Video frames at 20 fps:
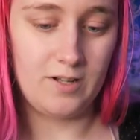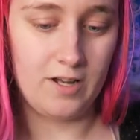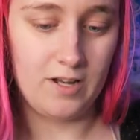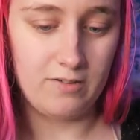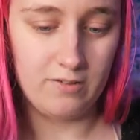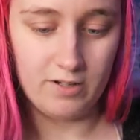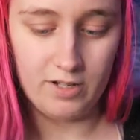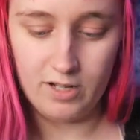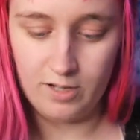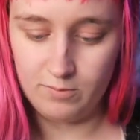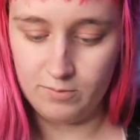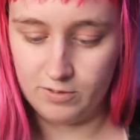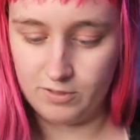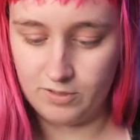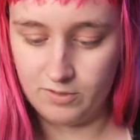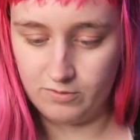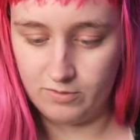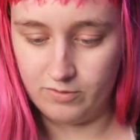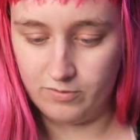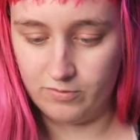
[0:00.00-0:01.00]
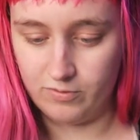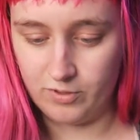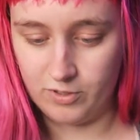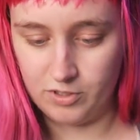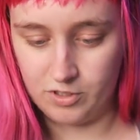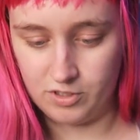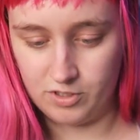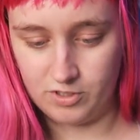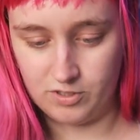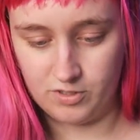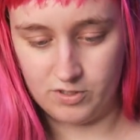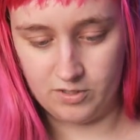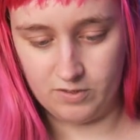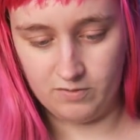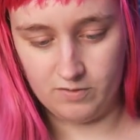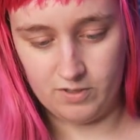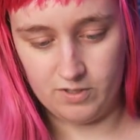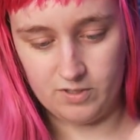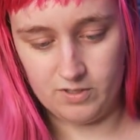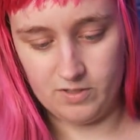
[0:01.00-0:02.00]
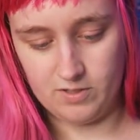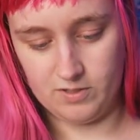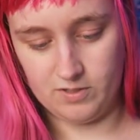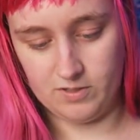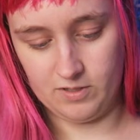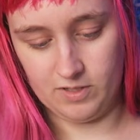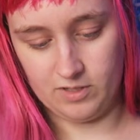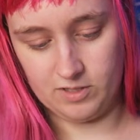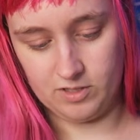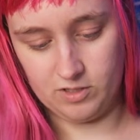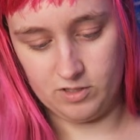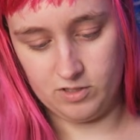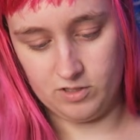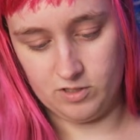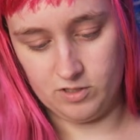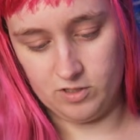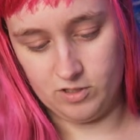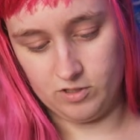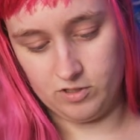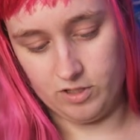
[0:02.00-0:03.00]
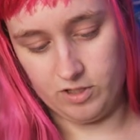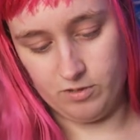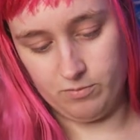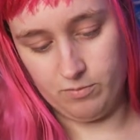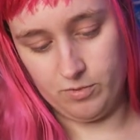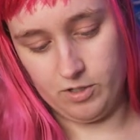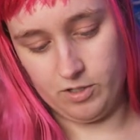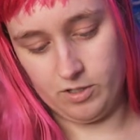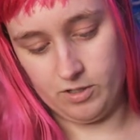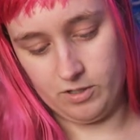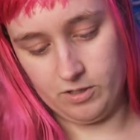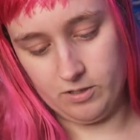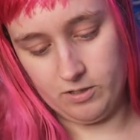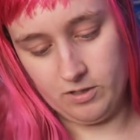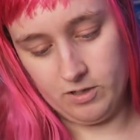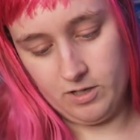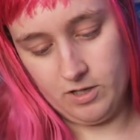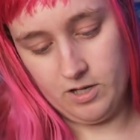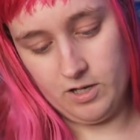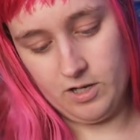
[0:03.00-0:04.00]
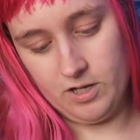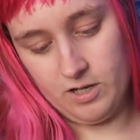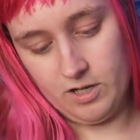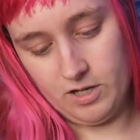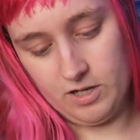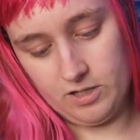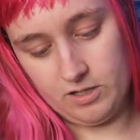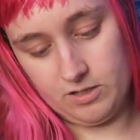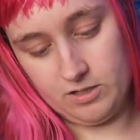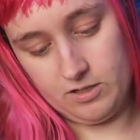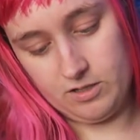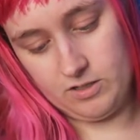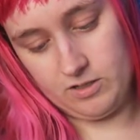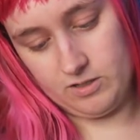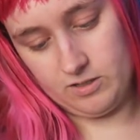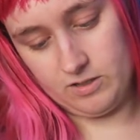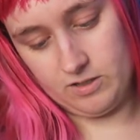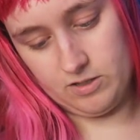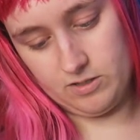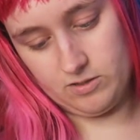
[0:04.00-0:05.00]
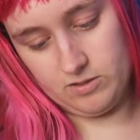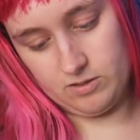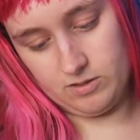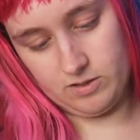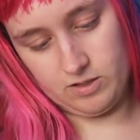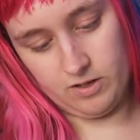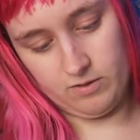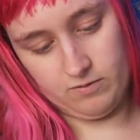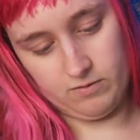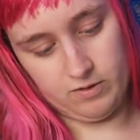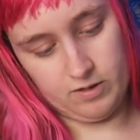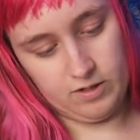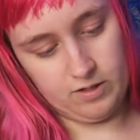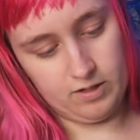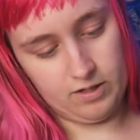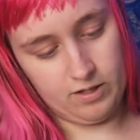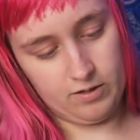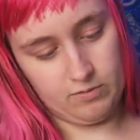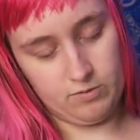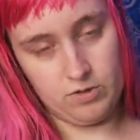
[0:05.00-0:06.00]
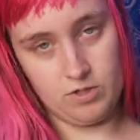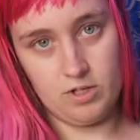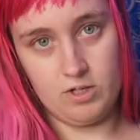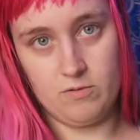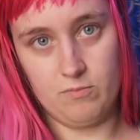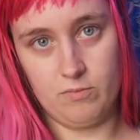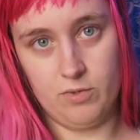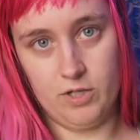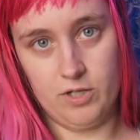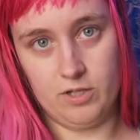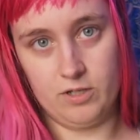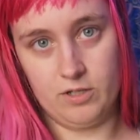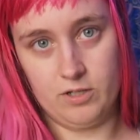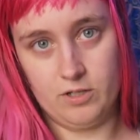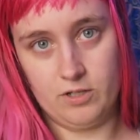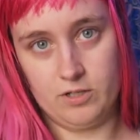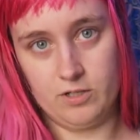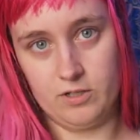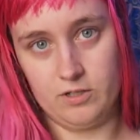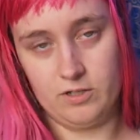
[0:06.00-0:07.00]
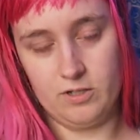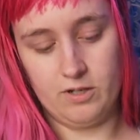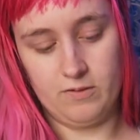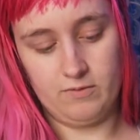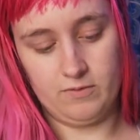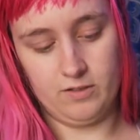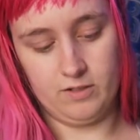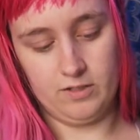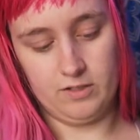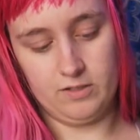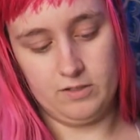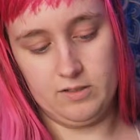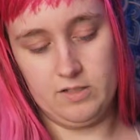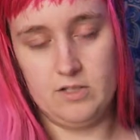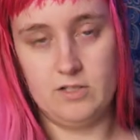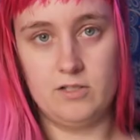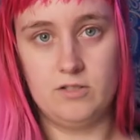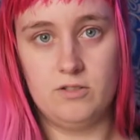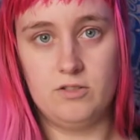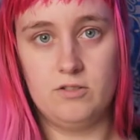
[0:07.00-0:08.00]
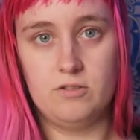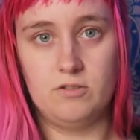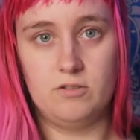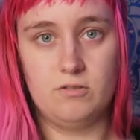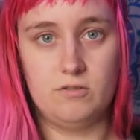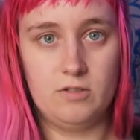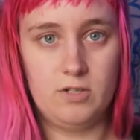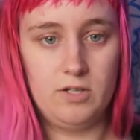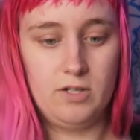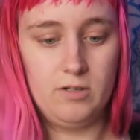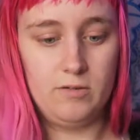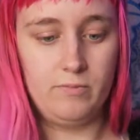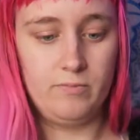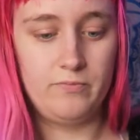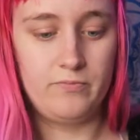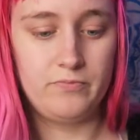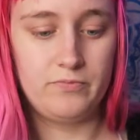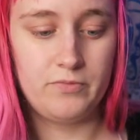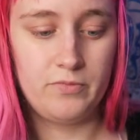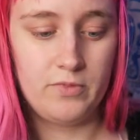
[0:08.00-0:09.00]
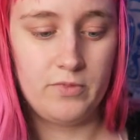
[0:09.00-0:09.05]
I have a couple different versions of these. That's just a straight up mirror. And these are definitely, like, when you get mirrored, you definitely need to,